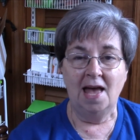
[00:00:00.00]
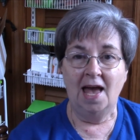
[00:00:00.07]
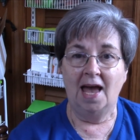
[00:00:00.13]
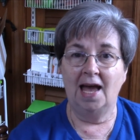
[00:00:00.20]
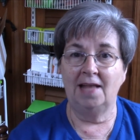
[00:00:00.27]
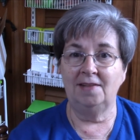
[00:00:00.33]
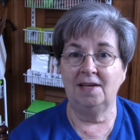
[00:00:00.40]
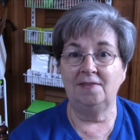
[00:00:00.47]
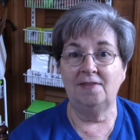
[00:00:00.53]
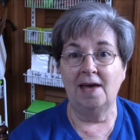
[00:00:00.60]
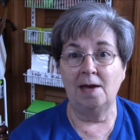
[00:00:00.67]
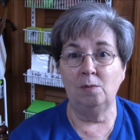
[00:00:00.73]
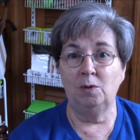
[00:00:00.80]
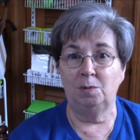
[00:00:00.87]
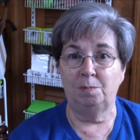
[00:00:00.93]
and then
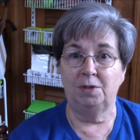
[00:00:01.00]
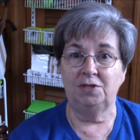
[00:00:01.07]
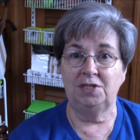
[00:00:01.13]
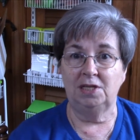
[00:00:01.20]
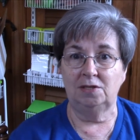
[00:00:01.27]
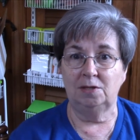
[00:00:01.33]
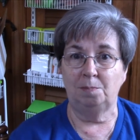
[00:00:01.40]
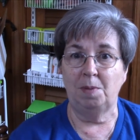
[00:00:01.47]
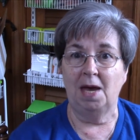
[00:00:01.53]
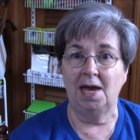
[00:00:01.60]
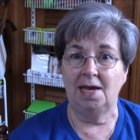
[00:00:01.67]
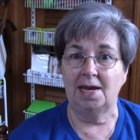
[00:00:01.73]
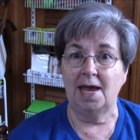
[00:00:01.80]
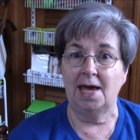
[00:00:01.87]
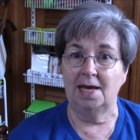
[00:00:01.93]
they would
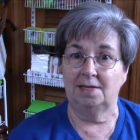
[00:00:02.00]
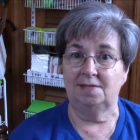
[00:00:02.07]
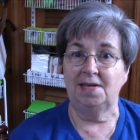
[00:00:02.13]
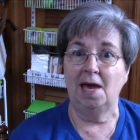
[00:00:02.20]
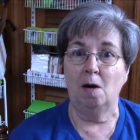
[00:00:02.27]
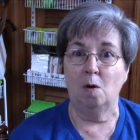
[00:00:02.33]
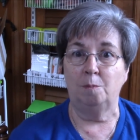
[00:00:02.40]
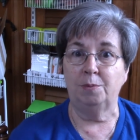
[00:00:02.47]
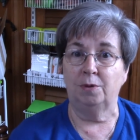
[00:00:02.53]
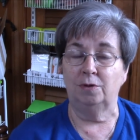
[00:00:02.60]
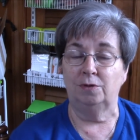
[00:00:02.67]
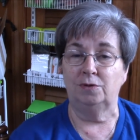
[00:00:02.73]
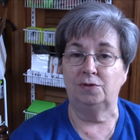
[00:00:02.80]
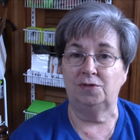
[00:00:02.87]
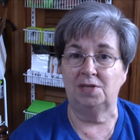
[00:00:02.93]
participate as
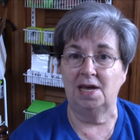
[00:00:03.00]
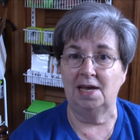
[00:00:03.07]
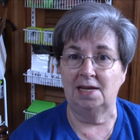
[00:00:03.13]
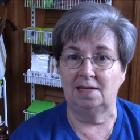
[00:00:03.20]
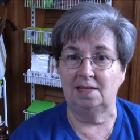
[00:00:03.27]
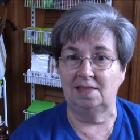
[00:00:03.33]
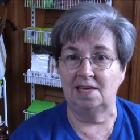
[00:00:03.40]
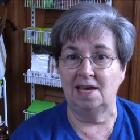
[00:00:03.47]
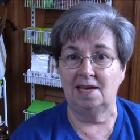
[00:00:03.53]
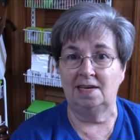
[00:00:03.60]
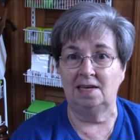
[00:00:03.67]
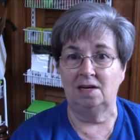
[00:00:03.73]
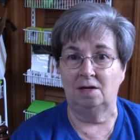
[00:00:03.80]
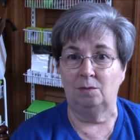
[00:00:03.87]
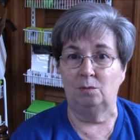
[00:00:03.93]
helpers and they
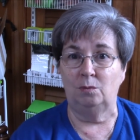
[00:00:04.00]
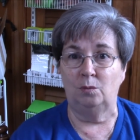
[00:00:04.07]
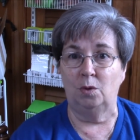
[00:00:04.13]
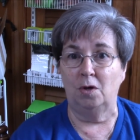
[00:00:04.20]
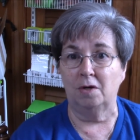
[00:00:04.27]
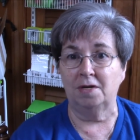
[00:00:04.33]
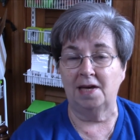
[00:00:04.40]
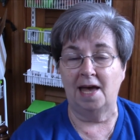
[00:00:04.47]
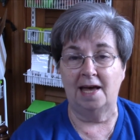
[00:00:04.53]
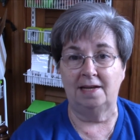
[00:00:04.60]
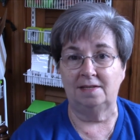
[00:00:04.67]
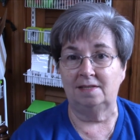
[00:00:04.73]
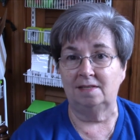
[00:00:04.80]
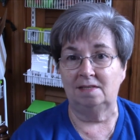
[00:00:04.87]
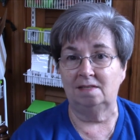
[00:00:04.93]
you know work at